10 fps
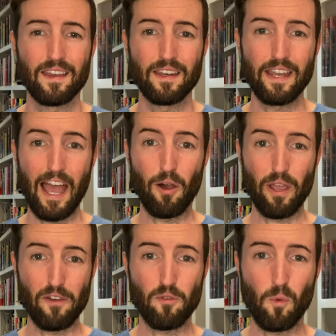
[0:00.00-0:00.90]
Now,
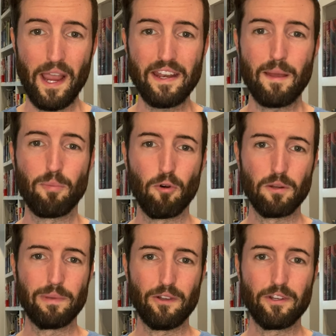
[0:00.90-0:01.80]
if weight and
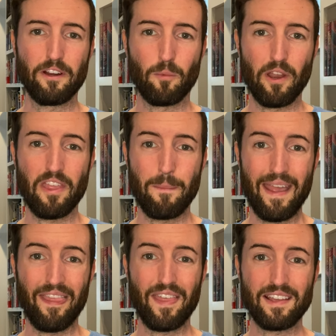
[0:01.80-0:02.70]
portability are one of the
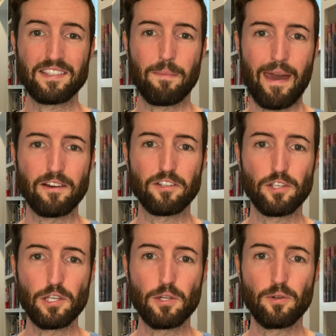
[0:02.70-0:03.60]
main things that matter to
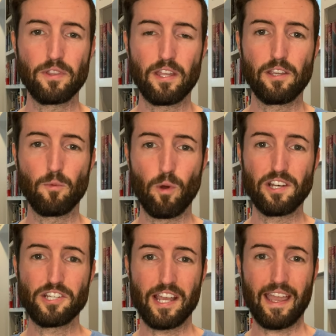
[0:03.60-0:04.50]
you, then you
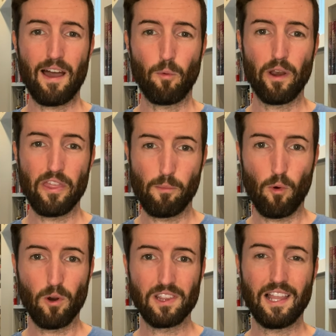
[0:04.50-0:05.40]
want to check out one of the
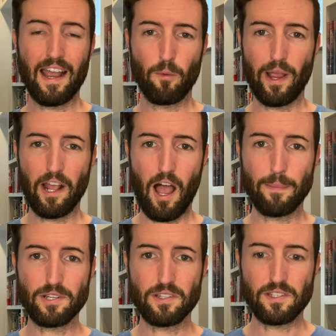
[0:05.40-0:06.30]
more lightweight
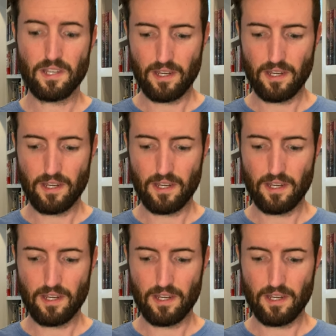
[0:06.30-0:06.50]
options.